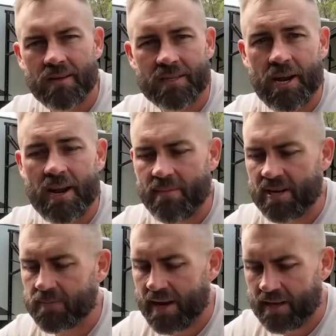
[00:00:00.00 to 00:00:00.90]
they don't have
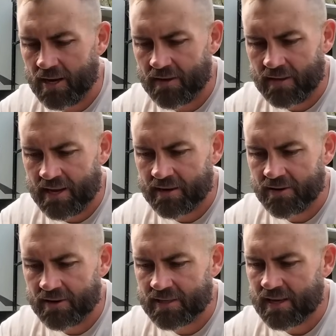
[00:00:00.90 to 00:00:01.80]
much payload, the
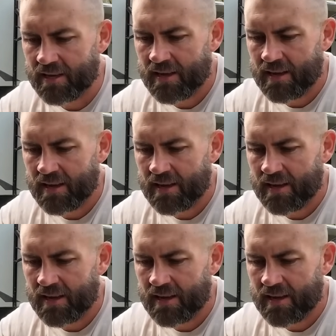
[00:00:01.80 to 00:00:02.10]
LandCruiser,